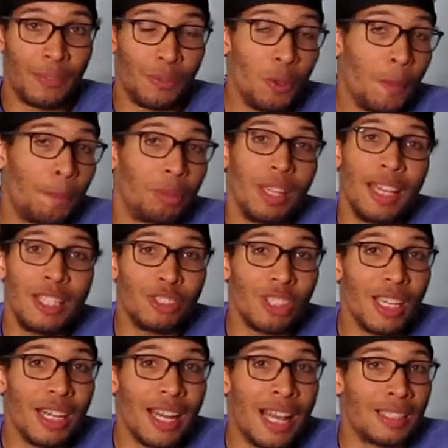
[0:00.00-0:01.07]
You a
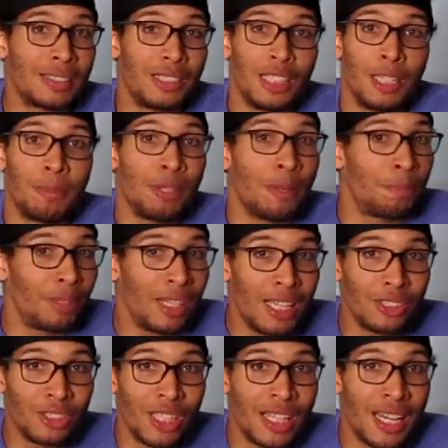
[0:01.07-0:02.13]
plain-jane-ass nigga, be a
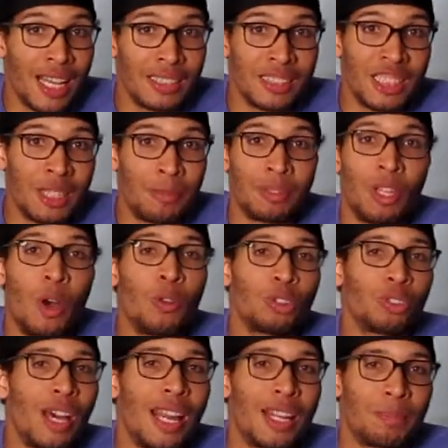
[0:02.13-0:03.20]
plain-jane-ass nigga. But don't
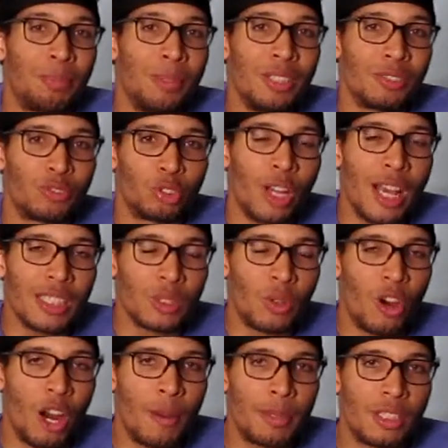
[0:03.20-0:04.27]
try so
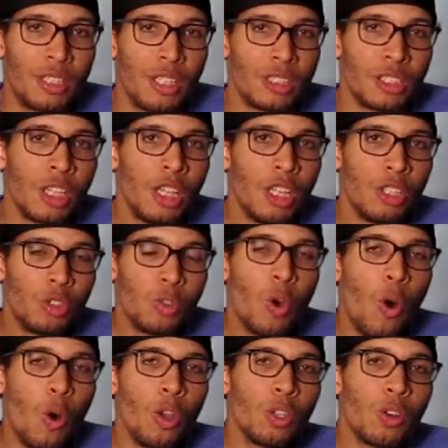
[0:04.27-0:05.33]
hard, because you
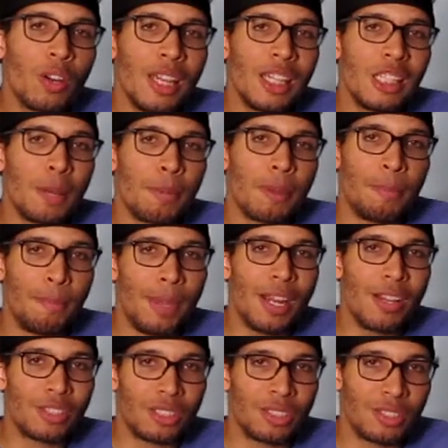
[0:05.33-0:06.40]
only gonna end up
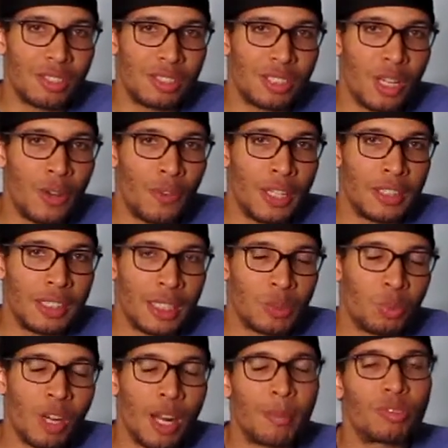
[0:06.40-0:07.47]
embarrassing yourself is
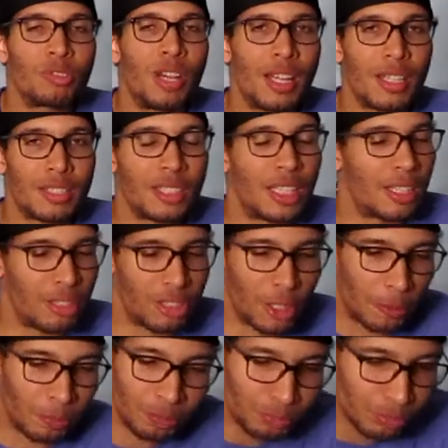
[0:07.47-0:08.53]
what I'm trying to say, so...